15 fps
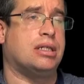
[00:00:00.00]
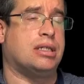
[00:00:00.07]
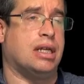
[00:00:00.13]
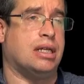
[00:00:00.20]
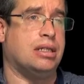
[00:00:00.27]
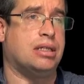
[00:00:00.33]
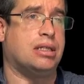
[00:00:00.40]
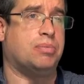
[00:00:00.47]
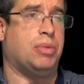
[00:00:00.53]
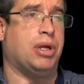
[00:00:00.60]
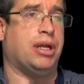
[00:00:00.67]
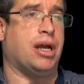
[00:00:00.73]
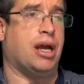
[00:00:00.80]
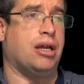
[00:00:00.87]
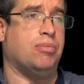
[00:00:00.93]
Since
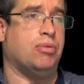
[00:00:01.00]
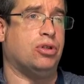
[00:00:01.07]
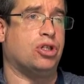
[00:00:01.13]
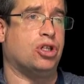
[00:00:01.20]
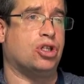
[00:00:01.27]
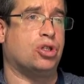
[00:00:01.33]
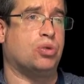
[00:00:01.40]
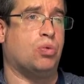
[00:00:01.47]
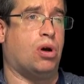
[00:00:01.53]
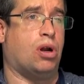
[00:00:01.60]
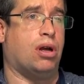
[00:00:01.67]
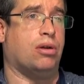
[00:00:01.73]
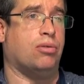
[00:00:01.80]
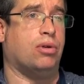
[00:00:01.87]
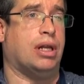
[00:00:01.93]
being able to
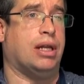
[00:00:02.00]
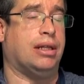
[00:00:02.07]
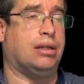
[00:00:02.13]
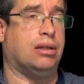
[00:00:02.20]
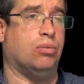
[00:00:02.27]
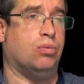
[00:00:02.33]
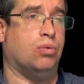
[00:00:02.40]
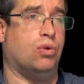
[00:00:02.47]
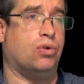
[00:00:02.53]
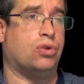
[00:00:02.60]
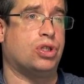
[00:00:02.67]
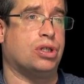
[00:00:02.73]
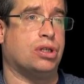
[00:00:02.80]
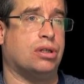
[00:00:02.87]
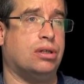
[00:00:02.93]
swallow a little
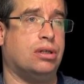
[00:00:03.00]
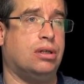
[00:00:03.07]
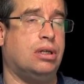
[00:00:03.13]
water,